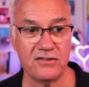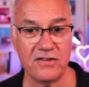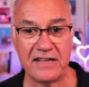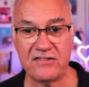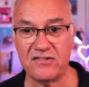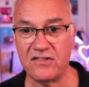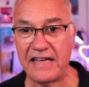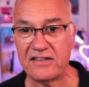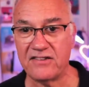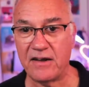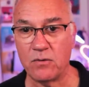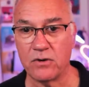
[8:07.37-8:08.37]
so that's that's
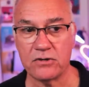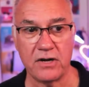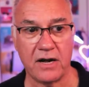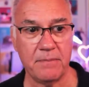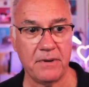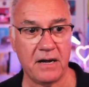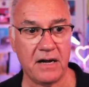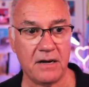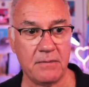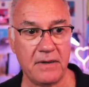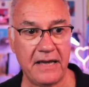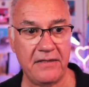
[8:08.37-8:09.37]
that workshop.
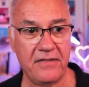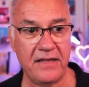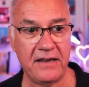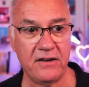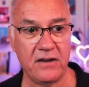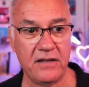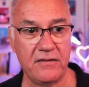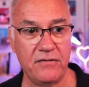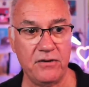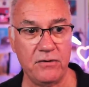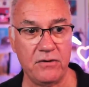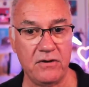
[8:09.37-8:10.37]
Um, and then if
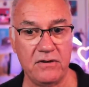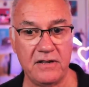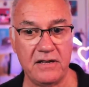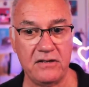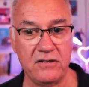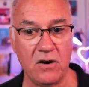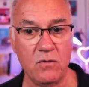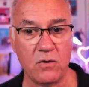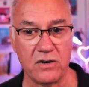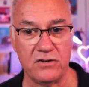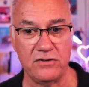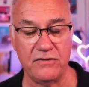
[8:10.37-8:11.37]
you don't
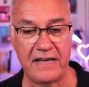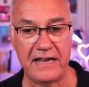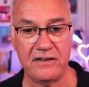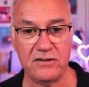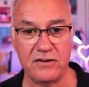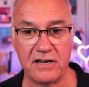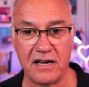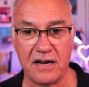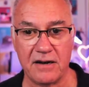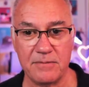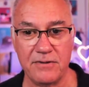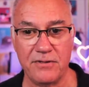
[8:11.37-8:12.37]
want to do that, you can
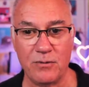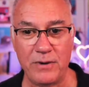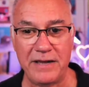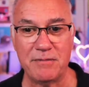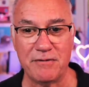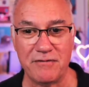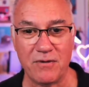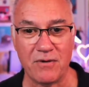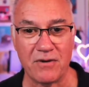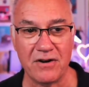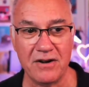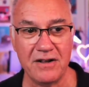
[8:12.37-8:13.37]
come the week
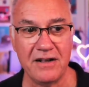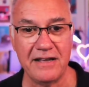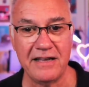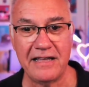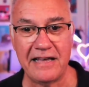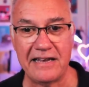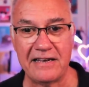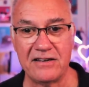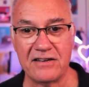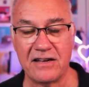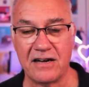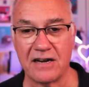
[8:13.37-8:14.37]
before and
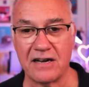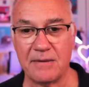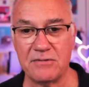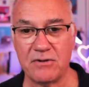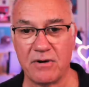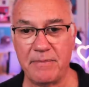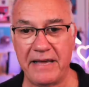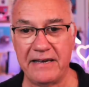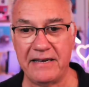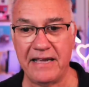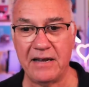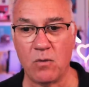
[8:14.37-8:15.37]
uh, come to our pen
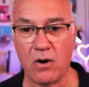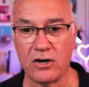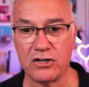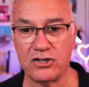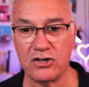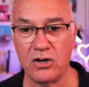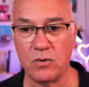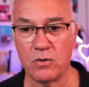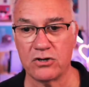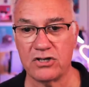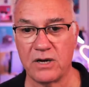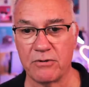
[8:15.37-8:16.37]
and ink wash
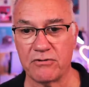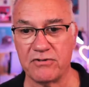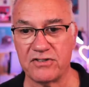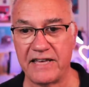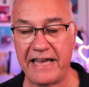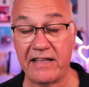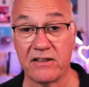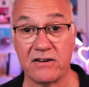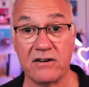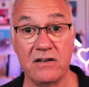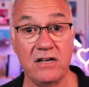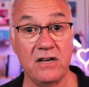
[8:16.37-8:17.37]
workshop with Chris
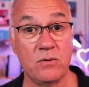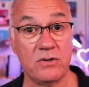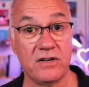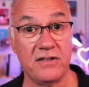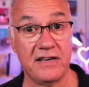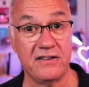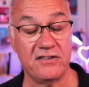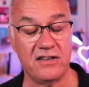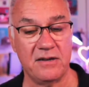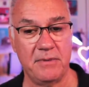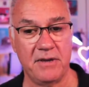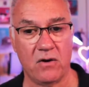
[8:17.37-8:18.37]
Kaler, which I think is going
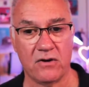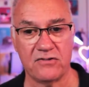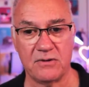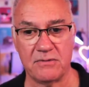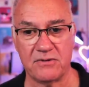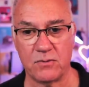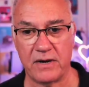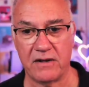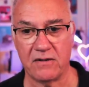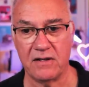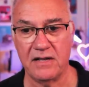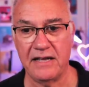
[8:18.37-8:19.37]
to be awesome as well.